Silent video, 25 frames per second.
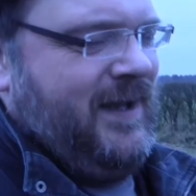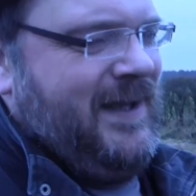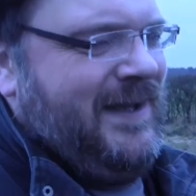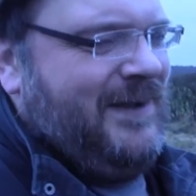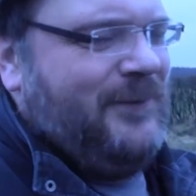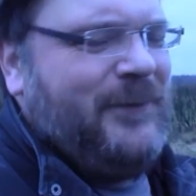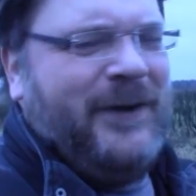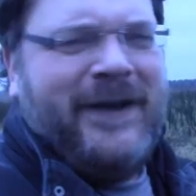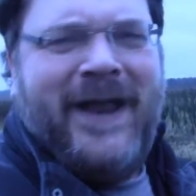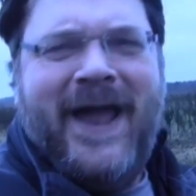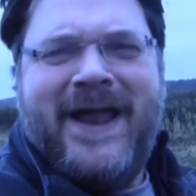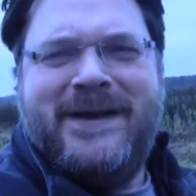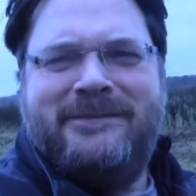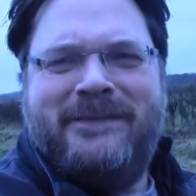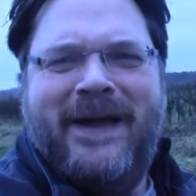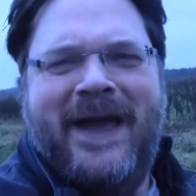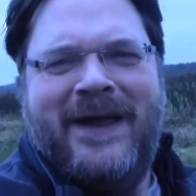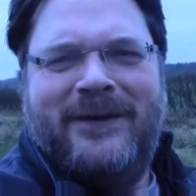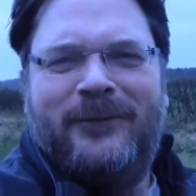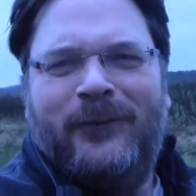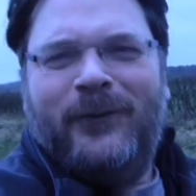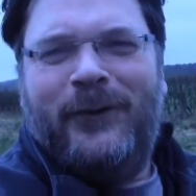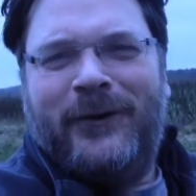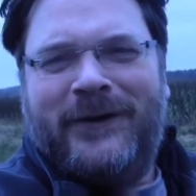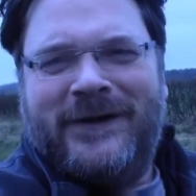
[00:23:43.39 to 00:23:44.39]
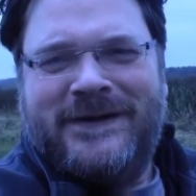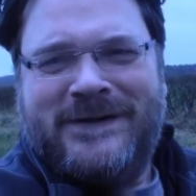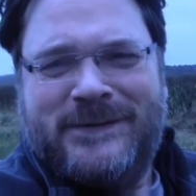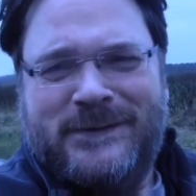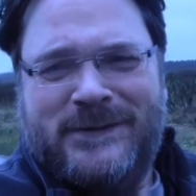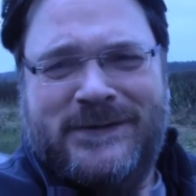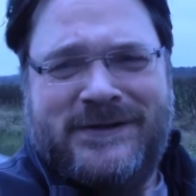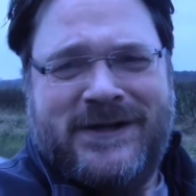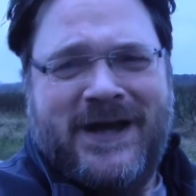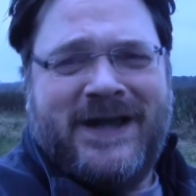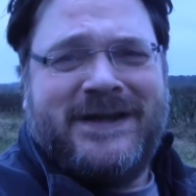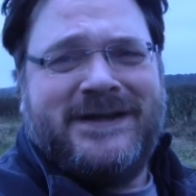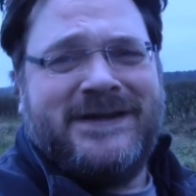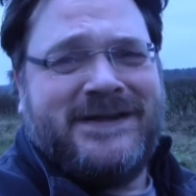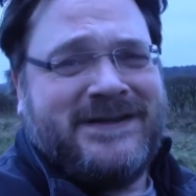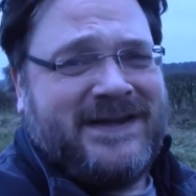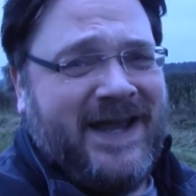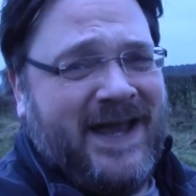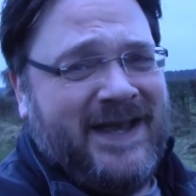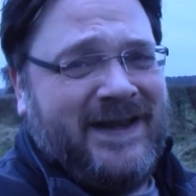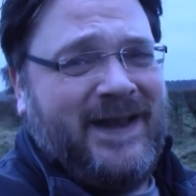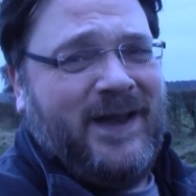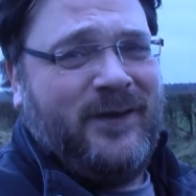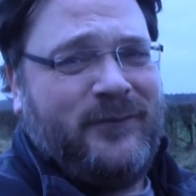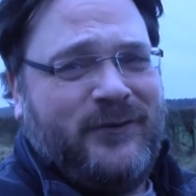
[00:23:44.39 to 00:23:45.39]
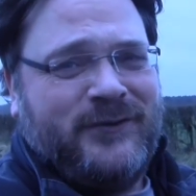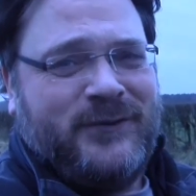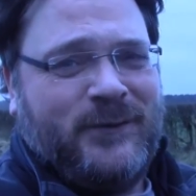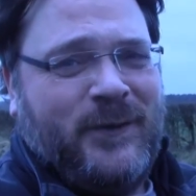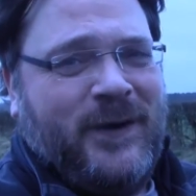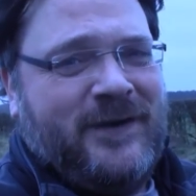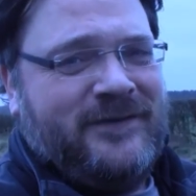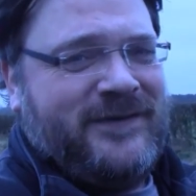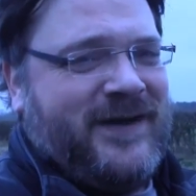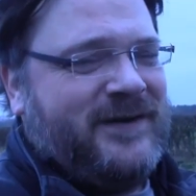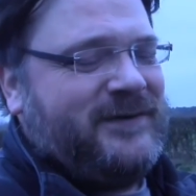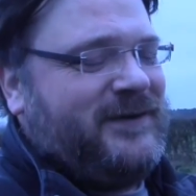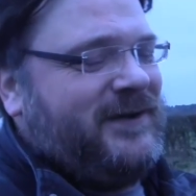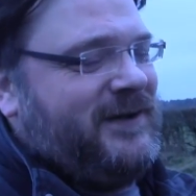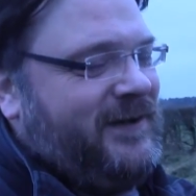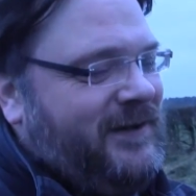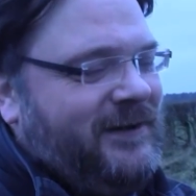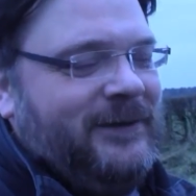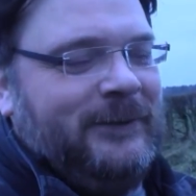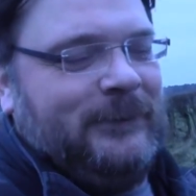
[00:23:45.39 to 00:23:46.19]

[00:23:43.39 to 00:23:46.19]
when 8 men walk into a shed and stay there for 12 hours.